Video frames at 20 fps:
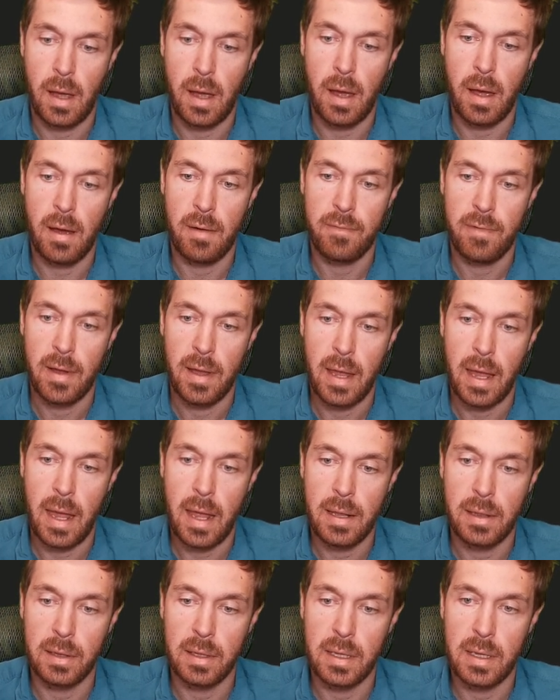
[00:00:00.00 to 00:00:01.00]
of
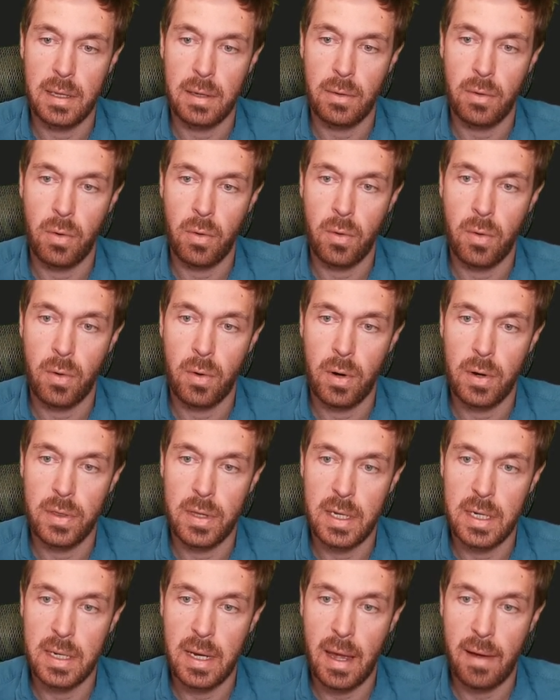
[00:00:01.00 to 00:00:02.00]
Henle or
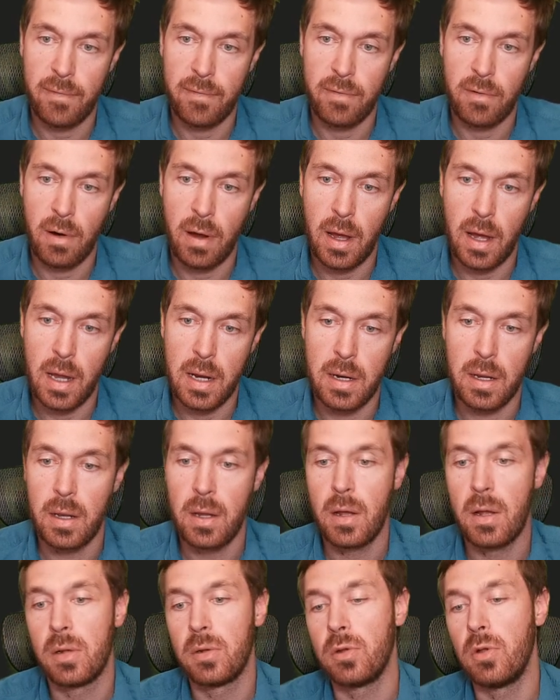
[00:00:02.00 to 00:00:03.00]
the nephron
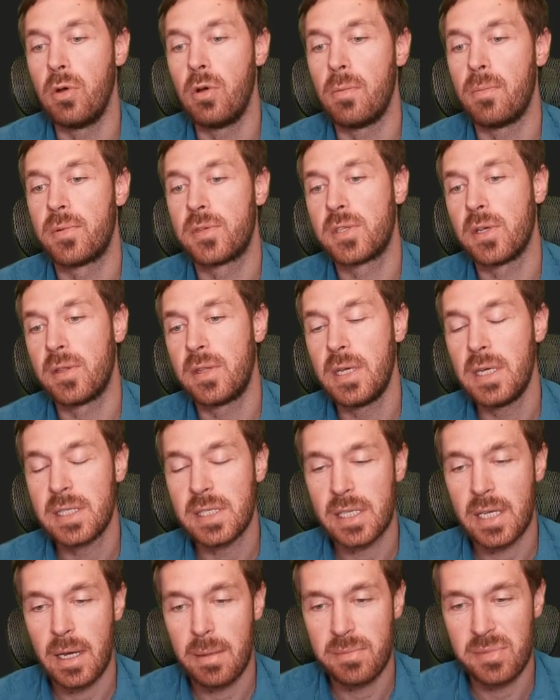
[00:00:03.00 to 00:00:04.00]
loop. So
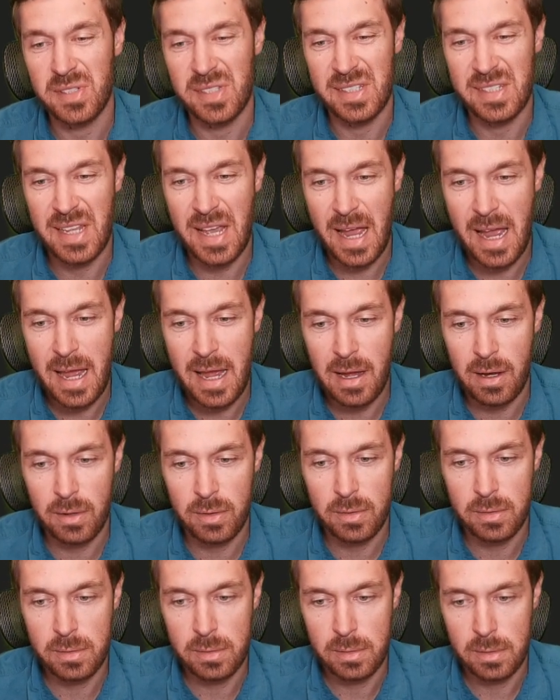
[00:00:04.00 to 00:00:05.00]
this comes
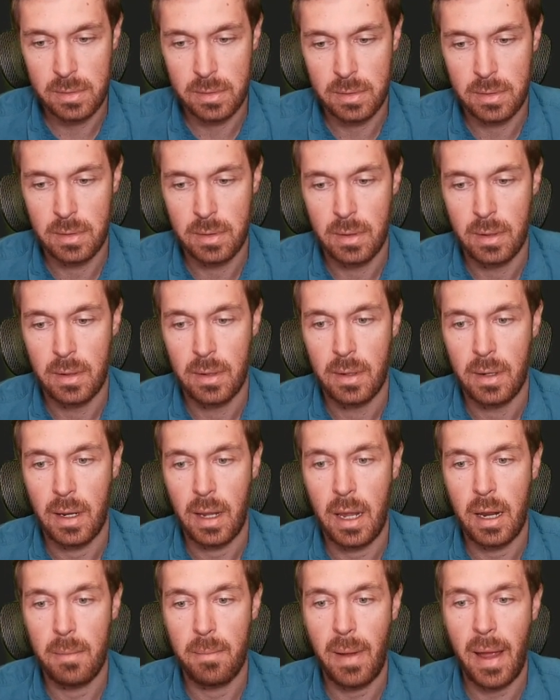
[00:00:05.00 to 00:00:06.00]
down
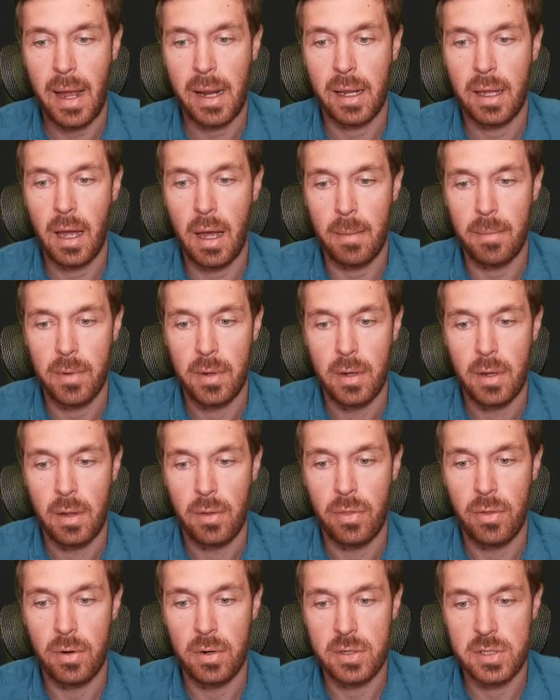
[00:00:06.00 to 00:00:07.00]
and back up.
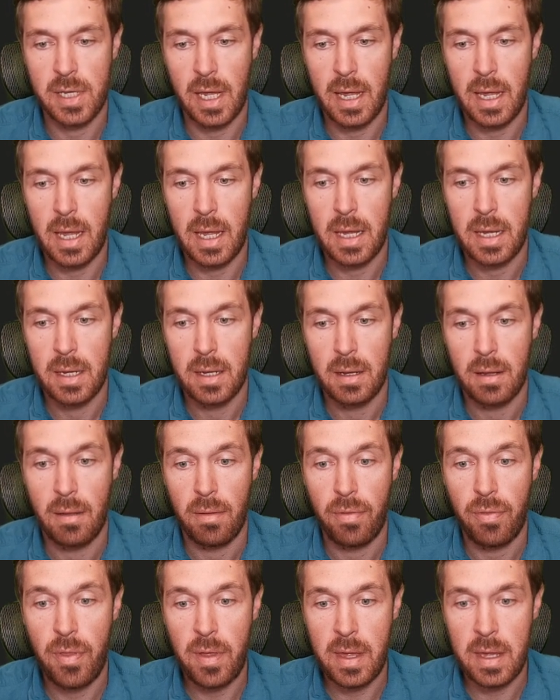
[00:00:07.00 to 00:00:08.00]
There's a
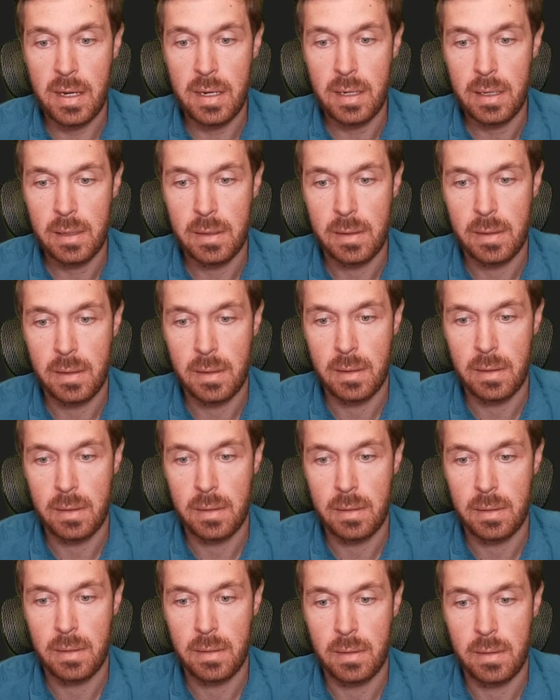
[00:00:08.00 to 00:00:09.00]
thin
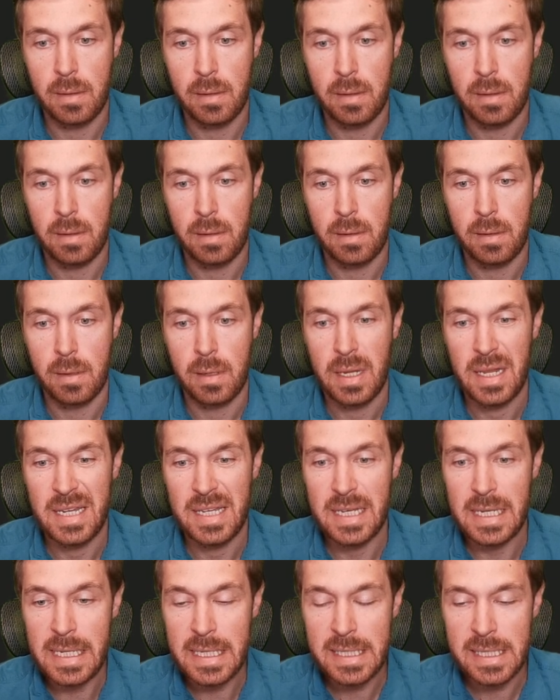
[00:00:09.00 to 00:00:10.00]

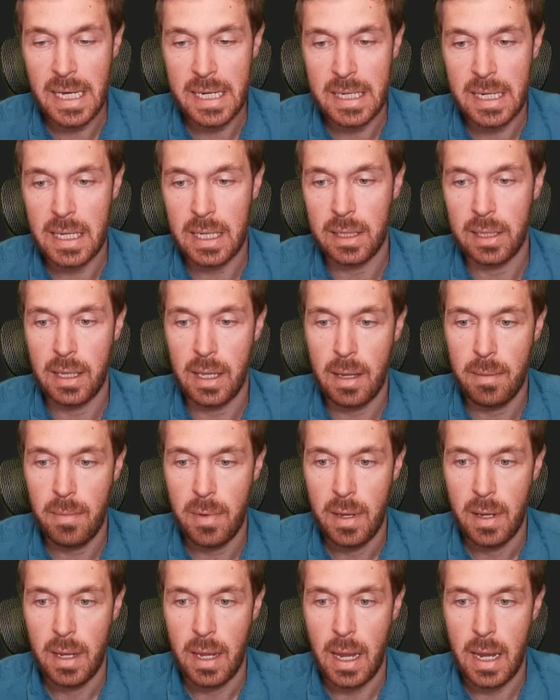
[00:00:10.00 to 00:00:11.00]
descending
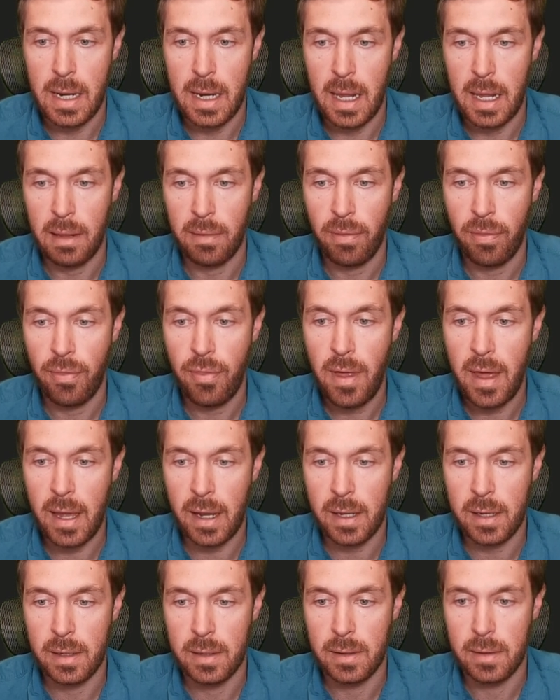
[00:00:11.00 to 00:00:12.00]
limb and a
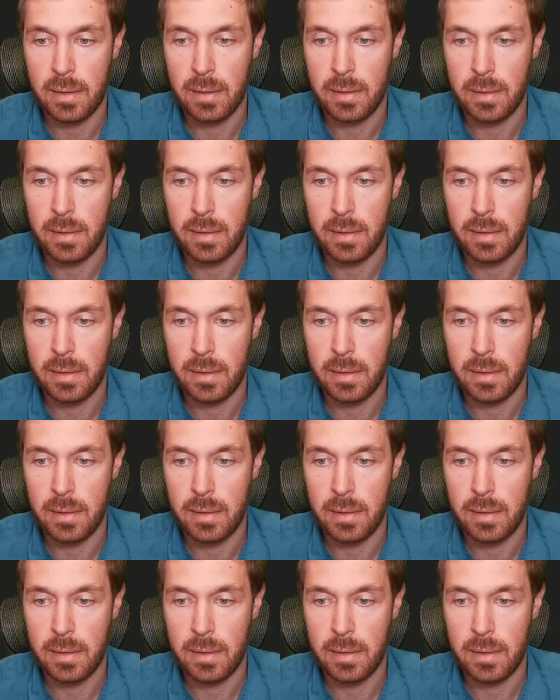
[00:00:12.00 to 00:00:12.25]
thick